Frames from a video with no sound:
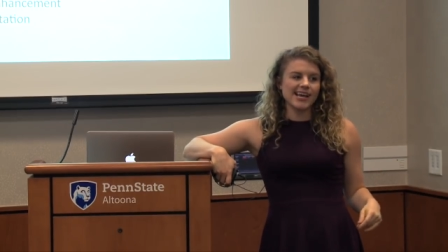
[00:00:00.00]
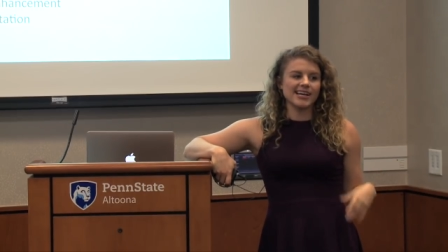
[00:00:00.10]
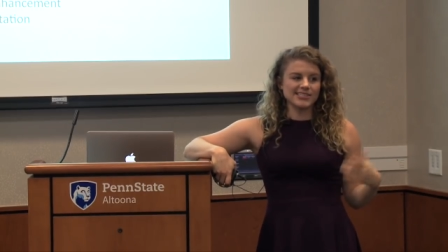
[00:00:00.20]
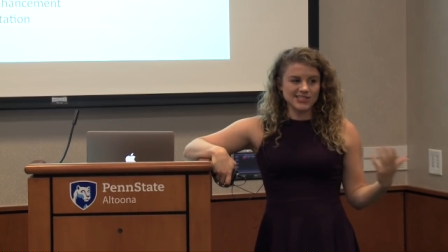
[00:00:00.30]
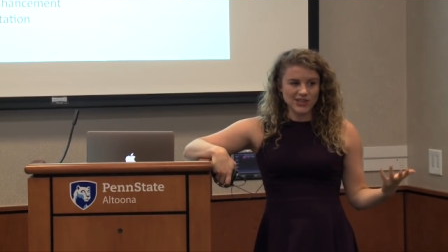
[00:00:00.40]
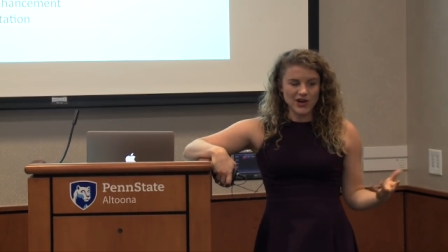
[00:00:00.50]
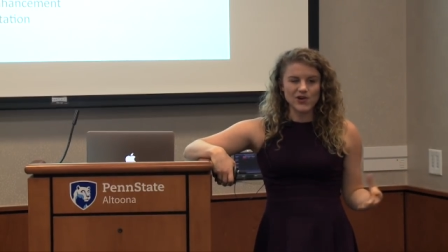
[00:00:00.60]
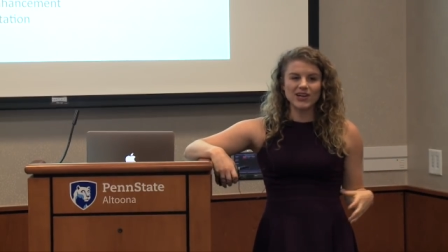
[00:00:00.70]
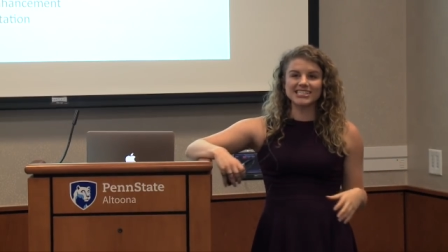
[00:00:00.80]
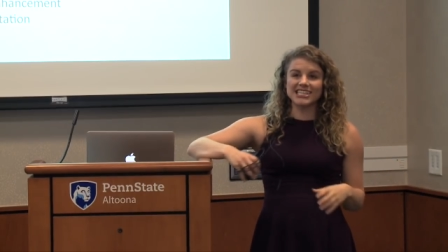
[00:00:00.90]
And
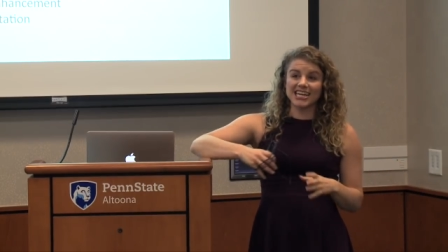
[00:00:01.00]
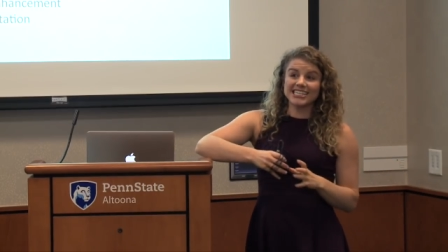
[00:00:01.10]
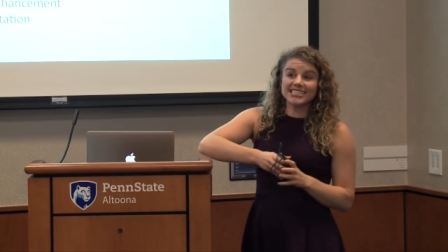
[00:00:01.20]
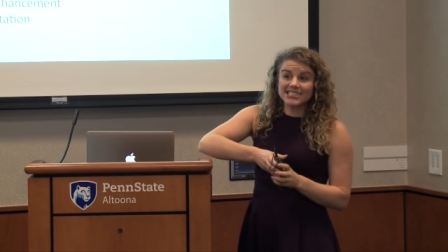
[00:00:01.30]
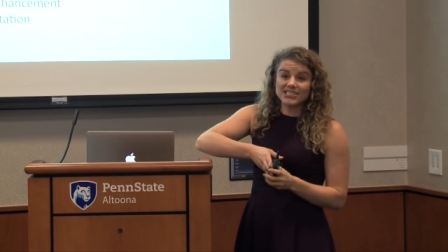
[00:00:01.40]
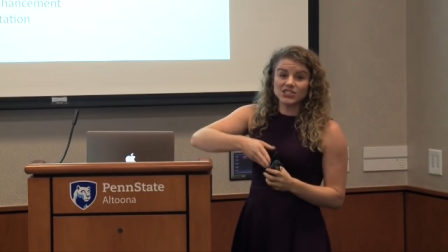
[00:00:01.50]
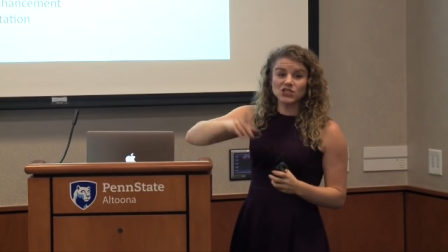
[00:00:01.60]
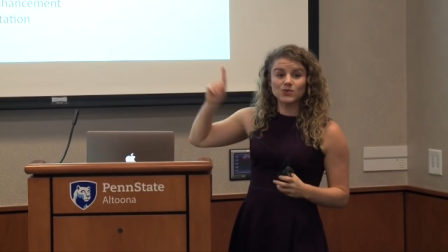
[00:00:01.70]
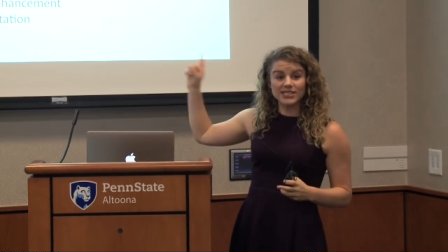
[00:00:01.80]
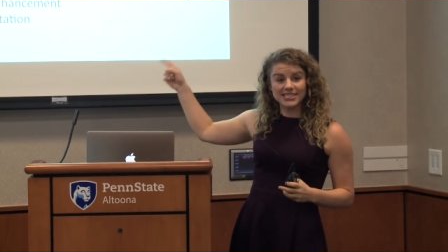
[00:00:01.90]
so it's a lot easier to
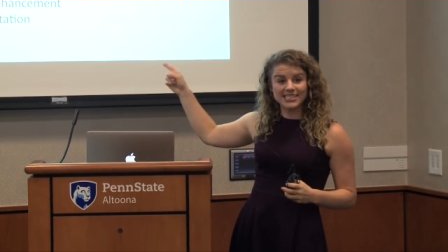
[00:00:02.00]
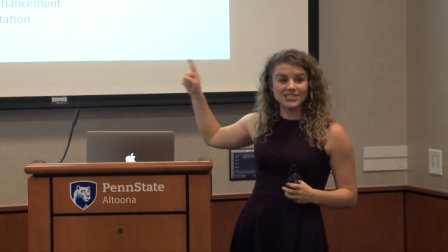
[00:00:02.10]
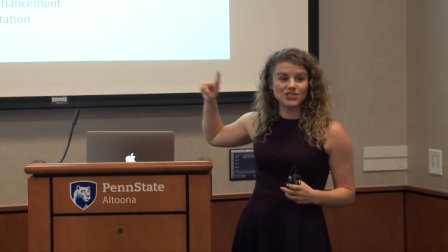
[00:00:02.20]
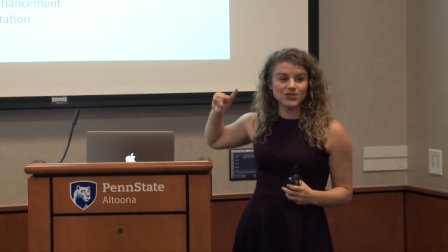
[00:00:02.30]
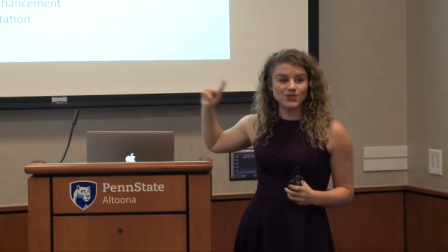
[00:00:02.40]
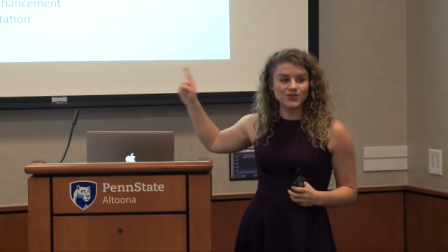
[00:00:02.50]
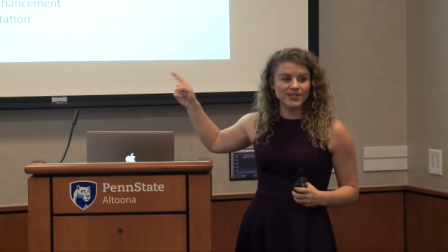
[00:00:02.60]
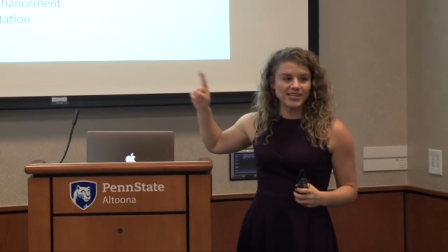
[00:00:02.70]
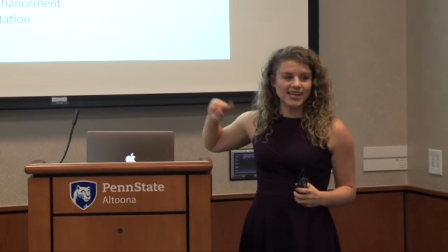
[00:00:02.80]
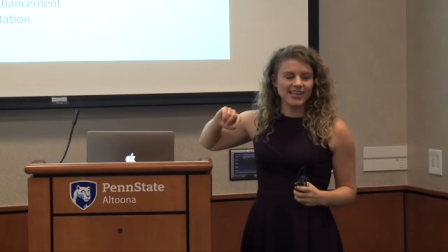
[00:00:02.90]
switch into,
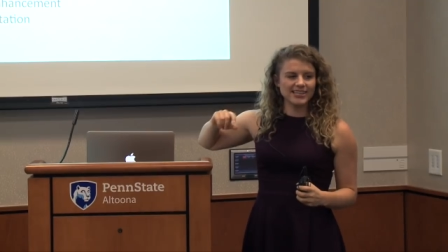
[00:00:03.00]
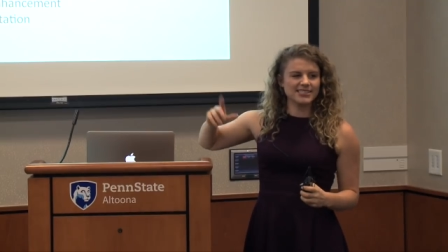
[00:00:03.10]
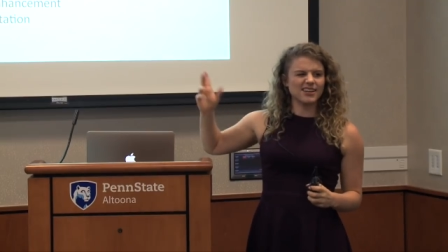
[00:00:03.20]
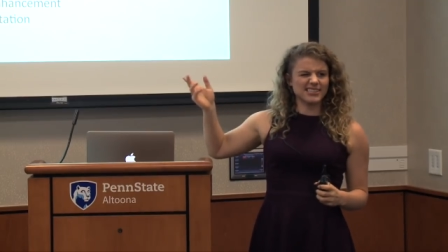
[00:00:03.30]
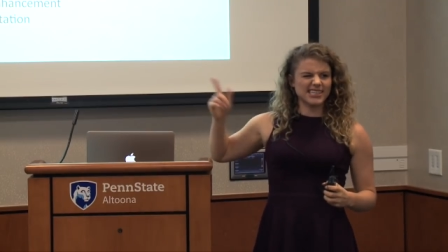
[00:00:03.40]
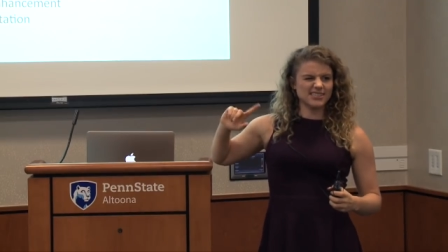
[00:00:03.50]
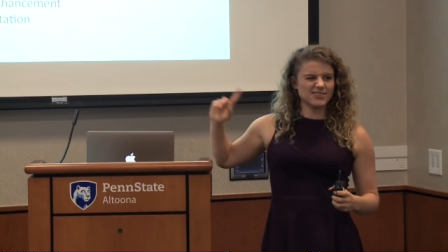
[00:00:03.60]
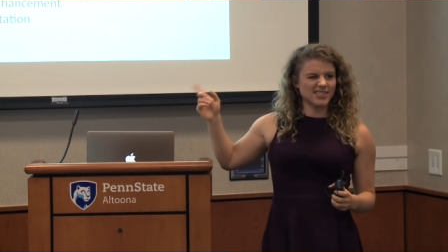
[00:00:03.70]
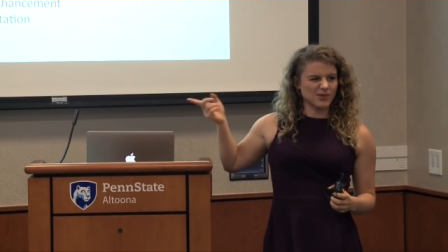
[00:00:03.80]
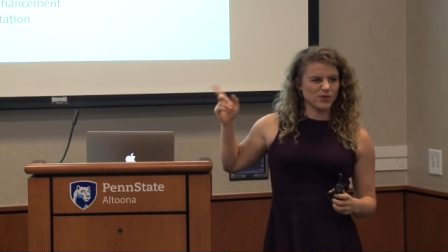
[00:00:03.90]
I think it's called
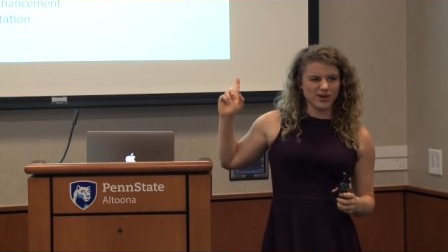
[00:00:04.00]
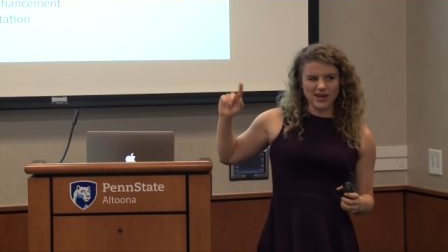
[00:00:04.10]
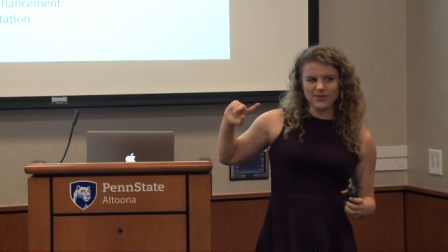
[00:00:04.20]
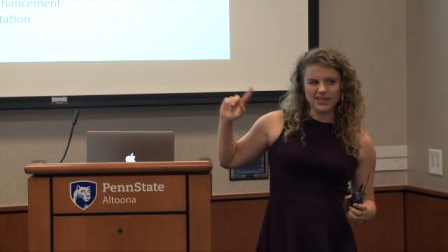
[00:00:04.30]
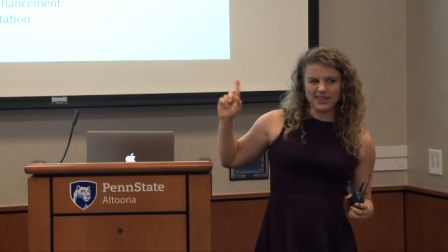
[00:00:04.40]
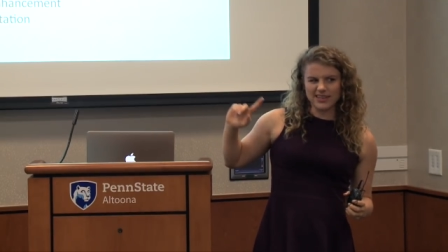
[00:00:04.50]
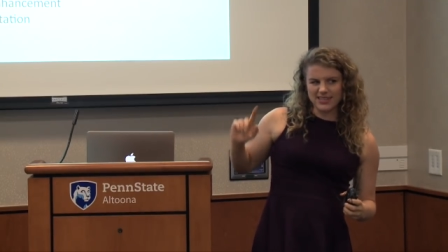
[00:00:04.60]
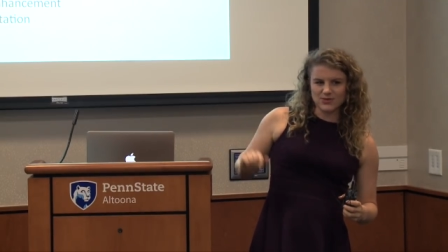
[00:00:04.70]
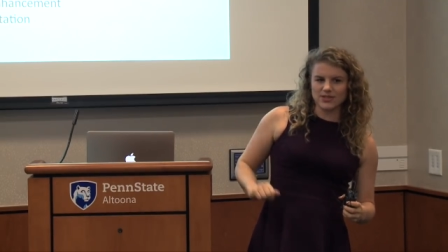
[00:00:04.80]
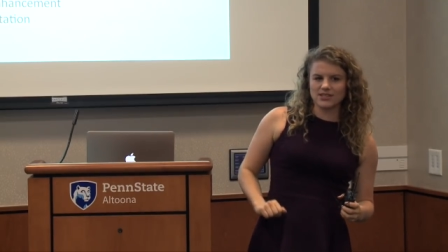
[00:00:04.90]
ketogenic priming, I think
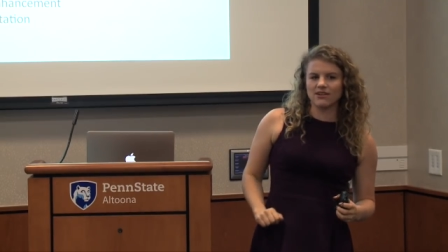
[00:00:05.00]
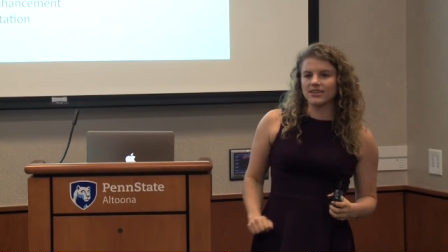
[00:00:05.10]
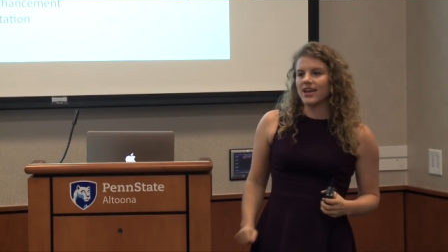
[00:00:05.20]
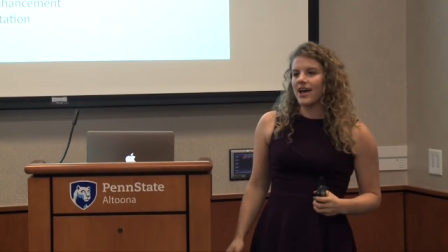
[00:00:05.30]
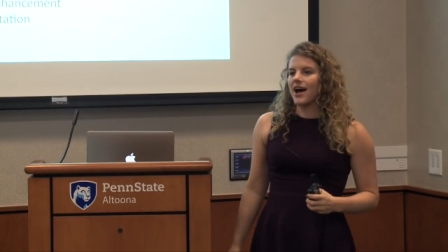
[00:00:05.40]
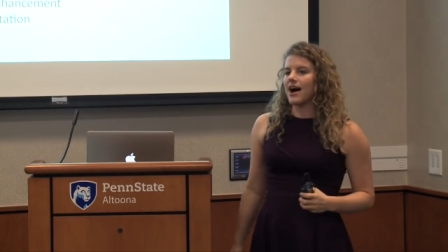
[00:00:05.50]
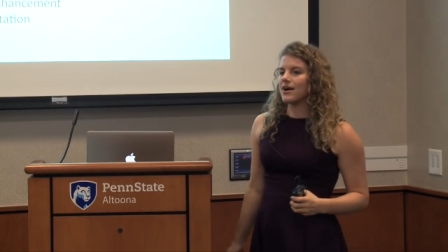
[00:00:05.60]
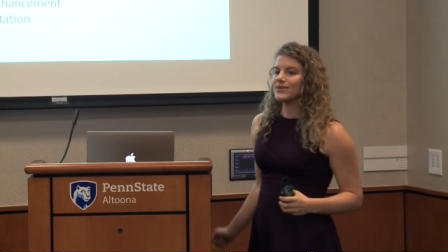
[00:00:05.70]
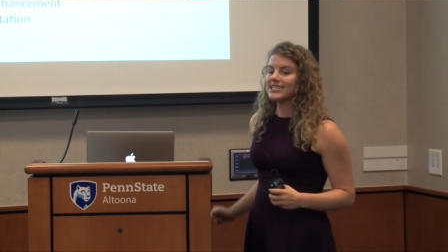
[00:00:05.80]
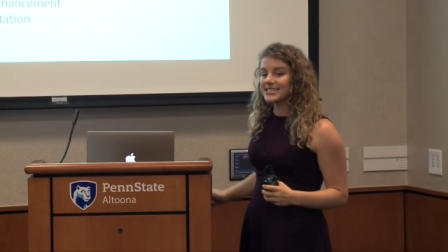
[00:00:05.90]
is what it's called,
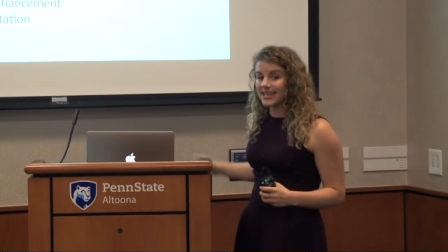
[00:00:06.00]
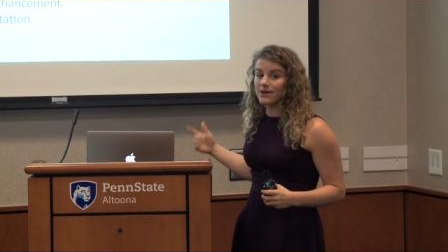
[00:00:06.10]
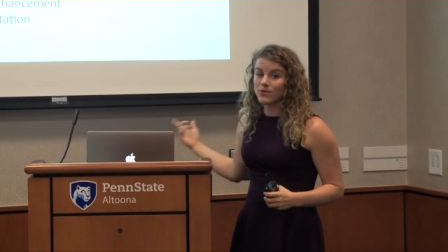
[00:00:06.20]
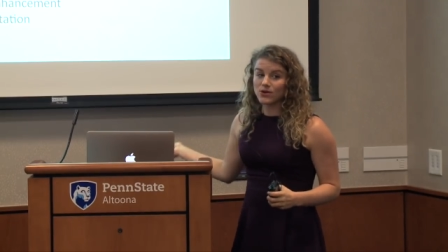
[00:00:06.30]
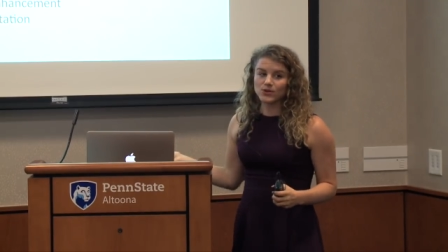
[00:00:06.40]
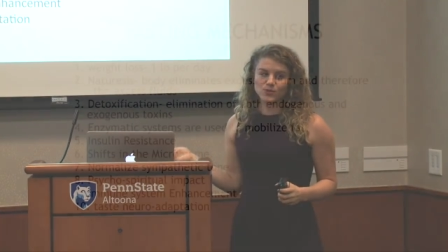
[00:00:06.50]
into that mode